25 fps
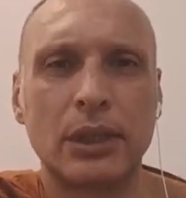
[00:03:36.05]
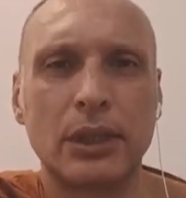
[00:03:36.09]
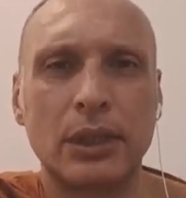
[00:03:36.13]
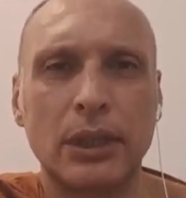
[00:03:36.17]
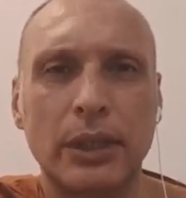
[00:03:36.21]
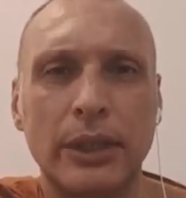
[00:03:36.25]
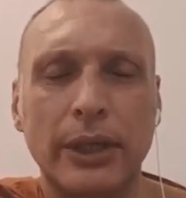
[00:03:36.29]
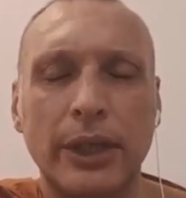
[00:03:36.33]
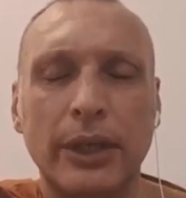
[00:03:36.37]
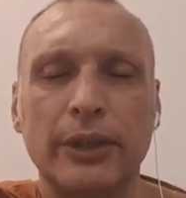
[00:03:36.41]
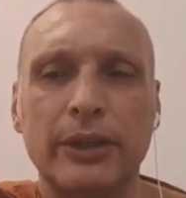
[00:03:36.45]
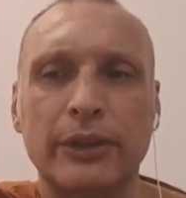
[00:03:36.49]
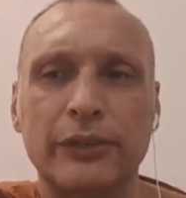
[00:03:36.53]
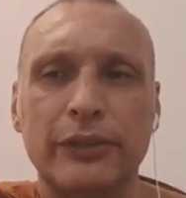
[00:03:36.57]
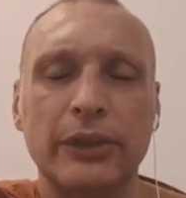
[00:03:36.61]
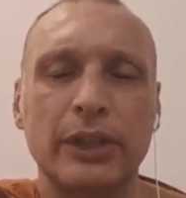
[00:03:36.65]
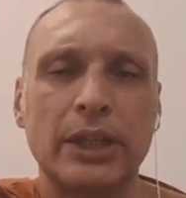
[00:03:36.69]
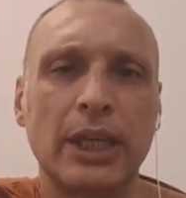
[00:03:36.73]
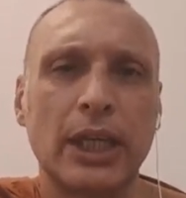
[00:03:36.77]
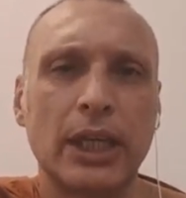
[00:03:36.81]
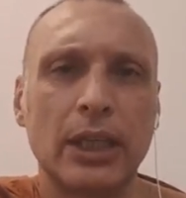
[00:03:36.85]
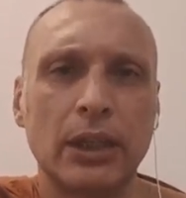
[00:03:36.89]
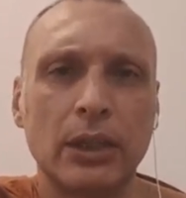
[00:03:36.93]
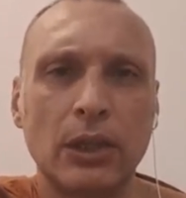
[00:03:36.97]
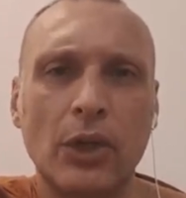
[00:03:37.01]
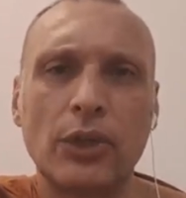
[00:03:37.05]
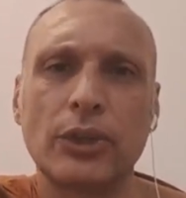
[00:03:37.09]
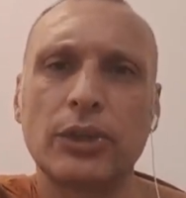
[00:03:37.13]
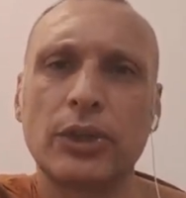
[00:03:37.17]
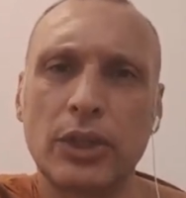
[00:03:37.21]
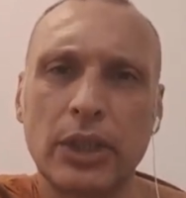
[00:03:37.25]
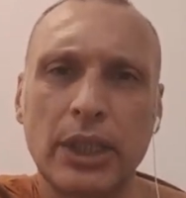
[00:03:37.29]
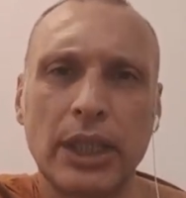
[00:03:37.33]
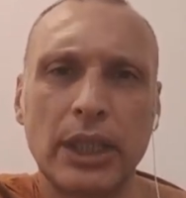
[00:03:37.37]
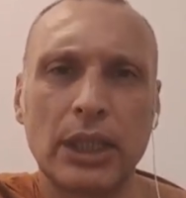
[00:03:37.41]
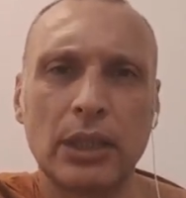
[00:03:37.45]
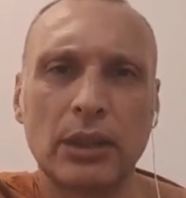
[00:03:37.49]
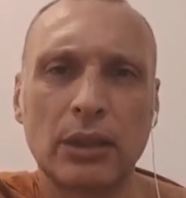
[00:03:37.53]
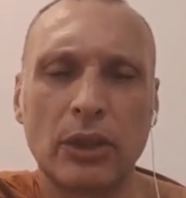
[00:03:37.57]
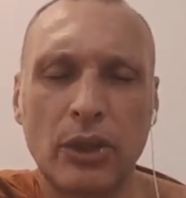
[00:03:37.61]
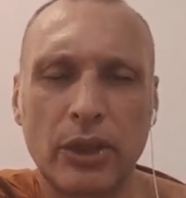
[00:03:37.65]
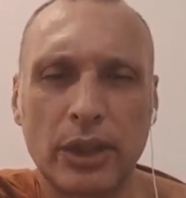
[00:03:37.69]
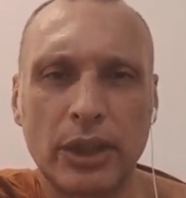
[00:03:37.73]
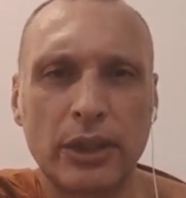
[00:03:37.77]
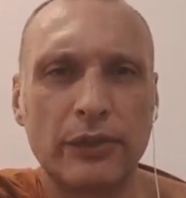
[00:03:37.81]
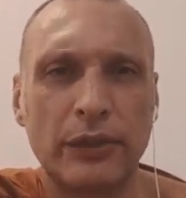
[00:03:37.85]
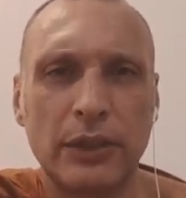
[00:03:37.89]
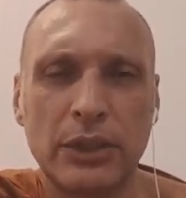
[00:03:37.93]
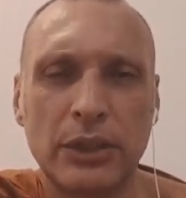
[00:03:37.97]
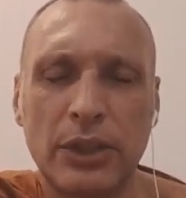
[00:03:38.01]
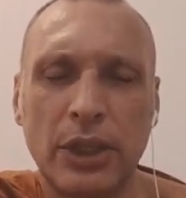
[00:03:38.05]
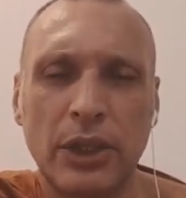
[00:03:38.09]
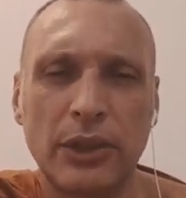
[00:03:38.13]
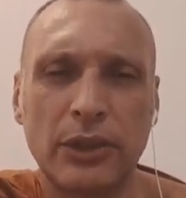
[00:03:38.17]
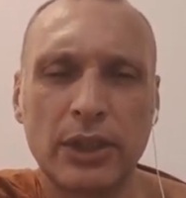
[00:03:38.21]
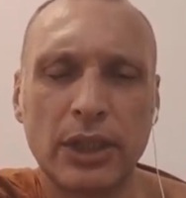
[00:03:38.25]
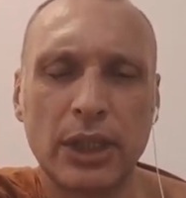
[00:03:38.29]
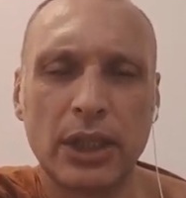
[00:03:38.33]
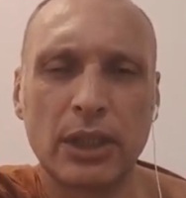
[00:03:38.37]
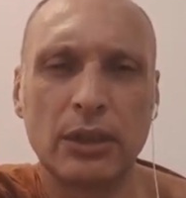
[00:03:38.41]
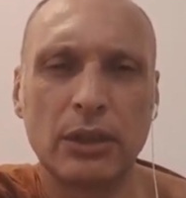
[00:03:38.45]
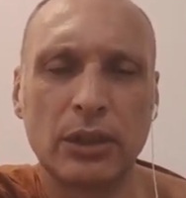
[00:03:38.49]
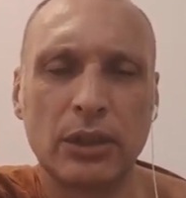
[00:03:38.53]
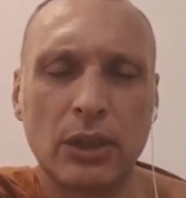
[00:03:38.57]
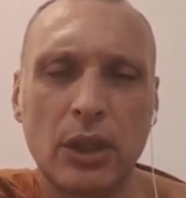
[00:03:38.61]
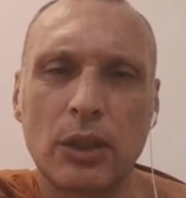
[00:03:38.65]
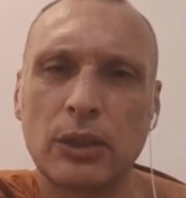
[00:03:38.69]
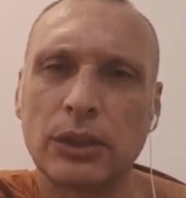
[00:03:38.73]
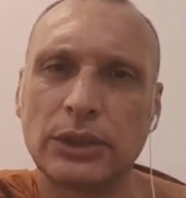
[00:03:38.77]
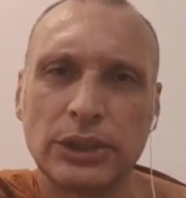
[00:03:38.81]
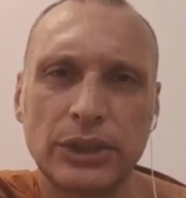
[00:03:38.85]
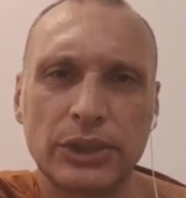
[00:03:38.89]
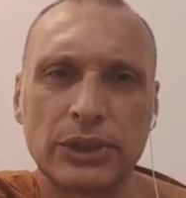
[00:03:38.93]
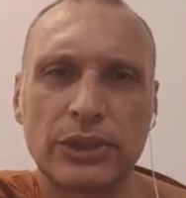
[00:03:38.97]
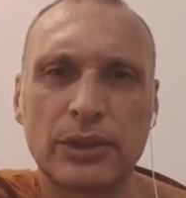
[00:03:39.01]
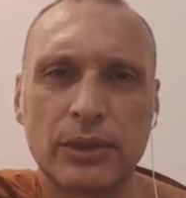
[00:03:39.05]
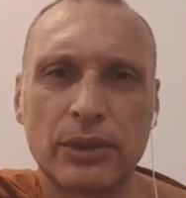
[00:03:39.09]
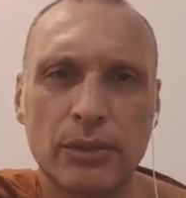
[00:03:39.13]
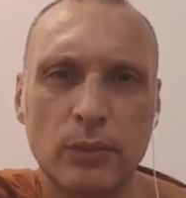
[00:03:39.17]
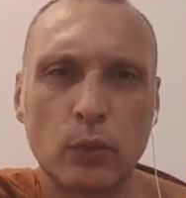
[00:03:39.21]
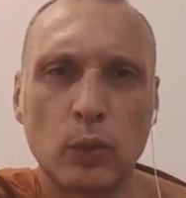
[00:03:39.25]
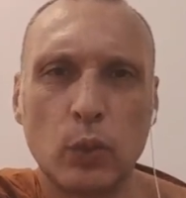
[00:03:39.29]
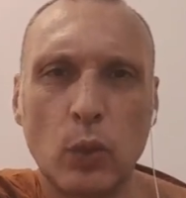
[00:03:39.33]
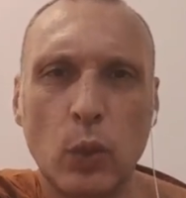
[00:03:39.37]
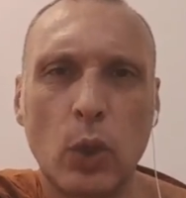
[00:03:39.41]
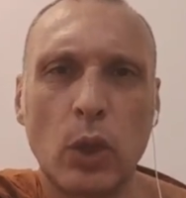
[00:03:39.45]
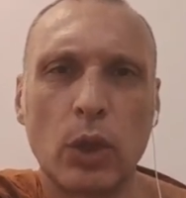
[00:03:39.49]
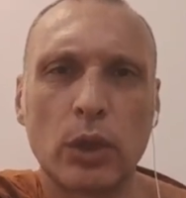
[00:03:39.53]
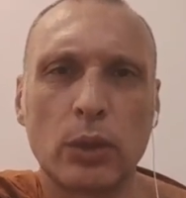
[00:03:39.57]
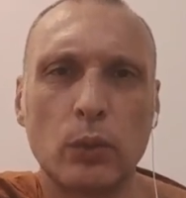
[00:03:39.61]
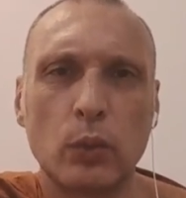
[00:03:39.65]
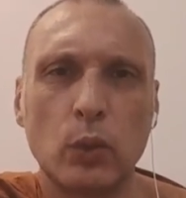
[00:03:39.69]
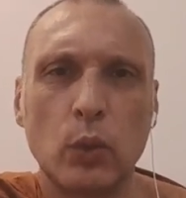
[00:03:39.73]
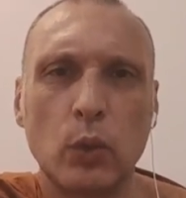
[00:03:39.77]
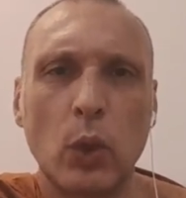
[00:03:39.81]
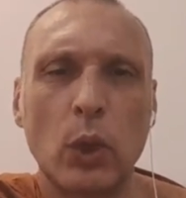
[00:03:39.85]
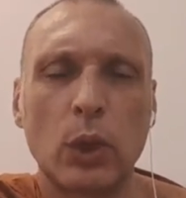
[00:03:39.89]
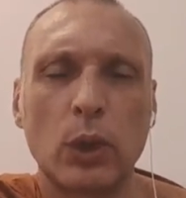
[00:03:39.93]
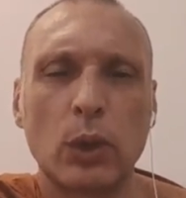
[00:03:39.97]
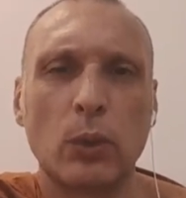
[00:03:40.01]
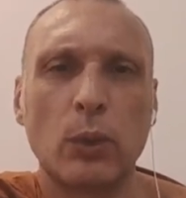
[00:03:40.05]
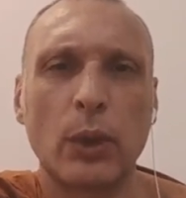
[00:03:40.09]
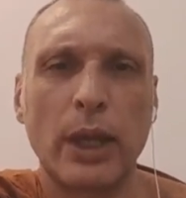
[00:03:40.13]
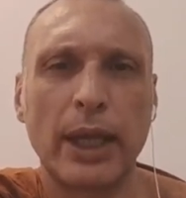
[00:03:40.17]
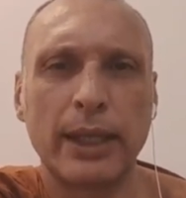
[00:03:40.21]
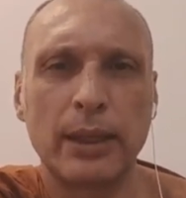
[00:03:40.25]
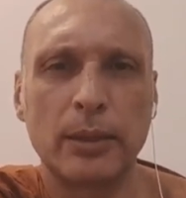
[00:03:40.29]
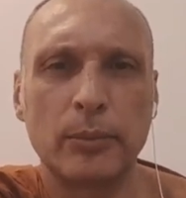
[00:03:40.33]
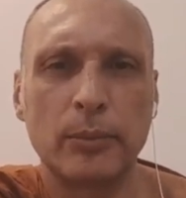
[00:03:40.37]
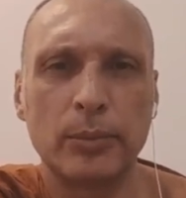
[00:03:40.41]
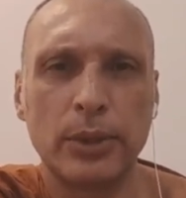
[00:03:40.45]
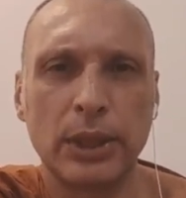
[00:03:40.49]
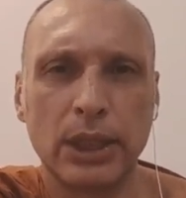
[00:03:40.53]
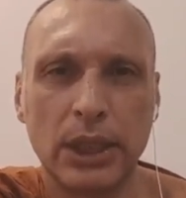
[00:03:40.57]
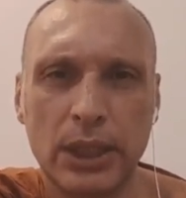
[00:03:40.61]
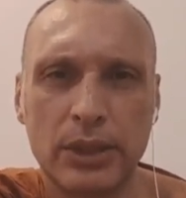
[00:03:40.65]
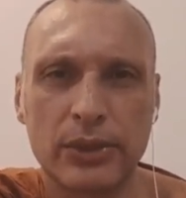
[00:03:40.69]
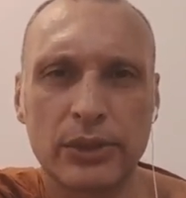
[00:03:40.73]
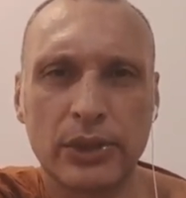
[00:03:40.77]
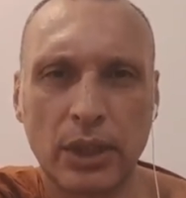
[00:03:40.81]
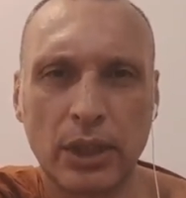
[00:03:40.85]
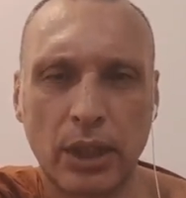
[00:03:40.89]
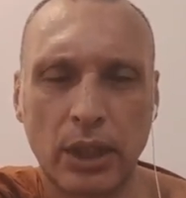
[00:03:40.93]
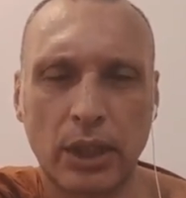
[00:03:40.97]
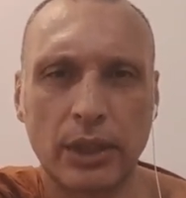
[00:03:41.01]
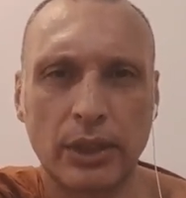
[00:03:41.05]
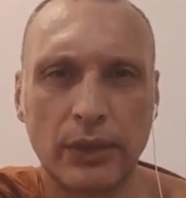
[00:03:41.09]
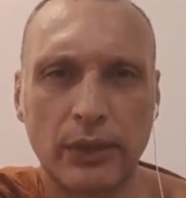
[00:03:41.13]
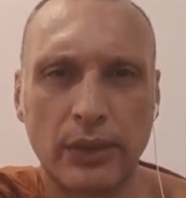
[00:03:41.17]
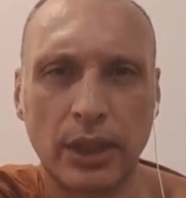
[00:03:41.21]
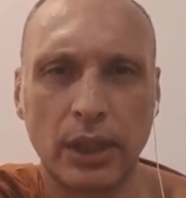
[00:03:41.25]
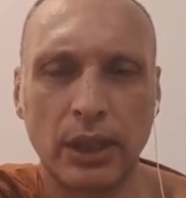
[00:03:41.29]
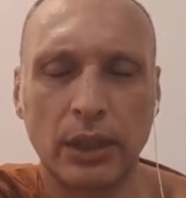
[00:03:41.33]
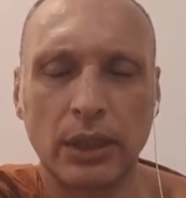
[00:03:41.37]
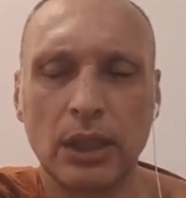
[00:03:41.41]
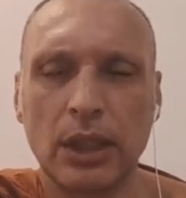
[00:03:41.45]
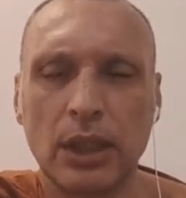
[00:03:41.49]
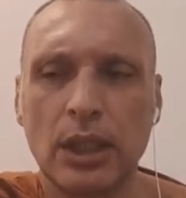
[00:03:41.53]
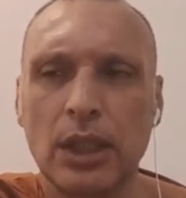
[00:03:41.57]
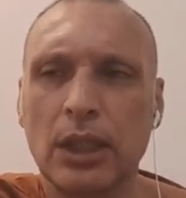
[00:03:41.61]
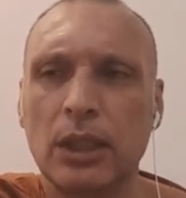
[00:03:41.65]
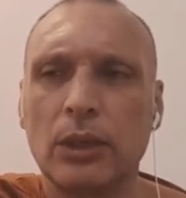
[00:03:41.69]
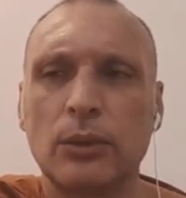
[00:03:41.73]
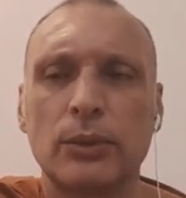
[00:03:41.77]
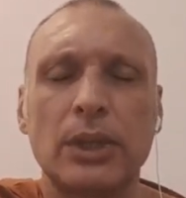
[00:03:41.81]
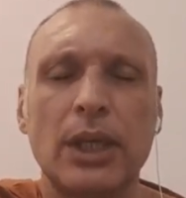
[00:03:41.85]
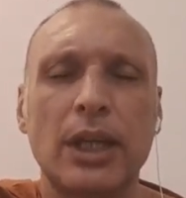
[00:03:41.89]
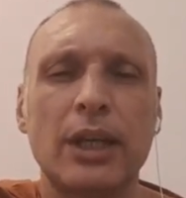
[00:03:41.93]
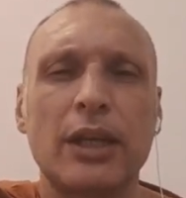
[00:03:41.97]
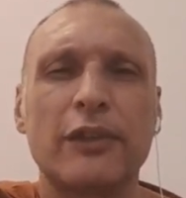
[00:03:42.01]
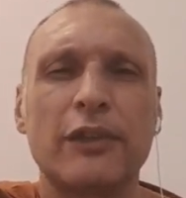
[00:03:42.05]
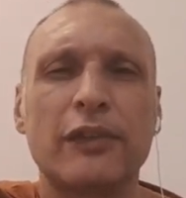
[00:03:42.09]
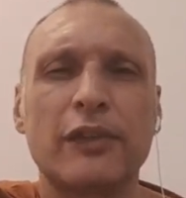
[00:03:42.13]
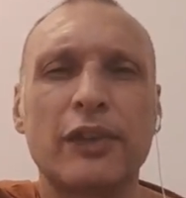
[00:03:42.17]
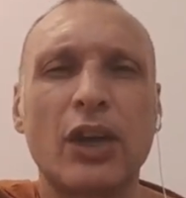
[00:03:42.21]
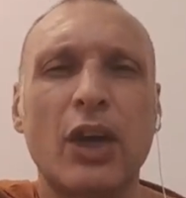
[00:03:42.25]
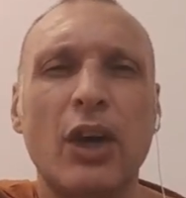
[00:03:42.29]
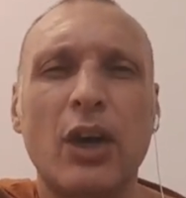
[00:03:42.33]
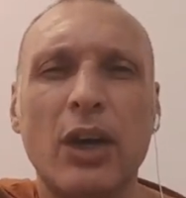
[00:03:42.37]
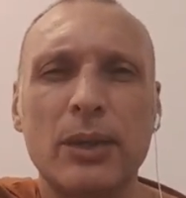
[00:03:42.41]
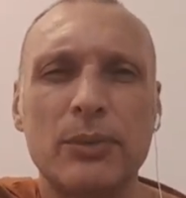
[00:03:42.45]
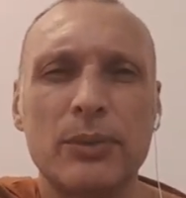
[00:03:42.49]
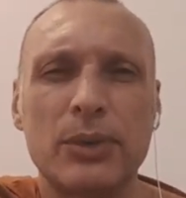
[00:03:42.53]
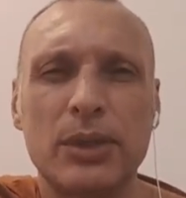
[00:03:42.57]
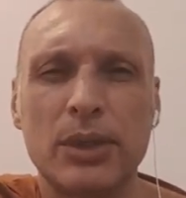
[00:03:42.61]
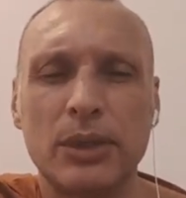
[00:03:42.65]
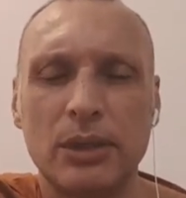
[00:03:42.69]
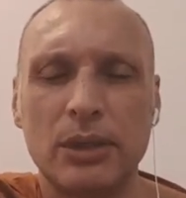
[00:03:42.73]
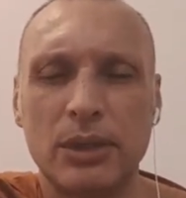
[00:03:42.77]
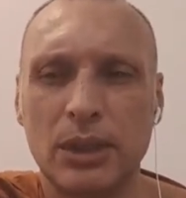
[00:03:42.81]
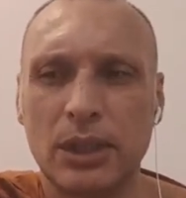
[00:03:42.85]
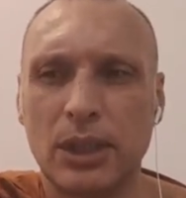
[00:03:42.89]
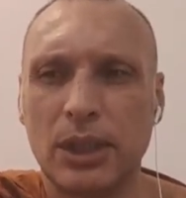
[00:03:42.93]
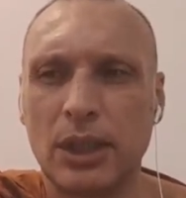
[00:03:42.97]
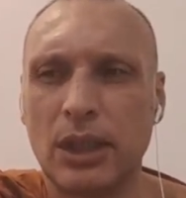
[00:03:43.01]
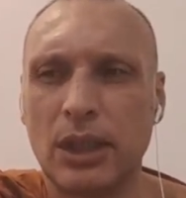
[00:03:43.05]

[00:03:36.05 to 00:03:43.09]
You know, if you get along, you get along. If you don't get along, just walk away in peace, kind of thing. We don't have time to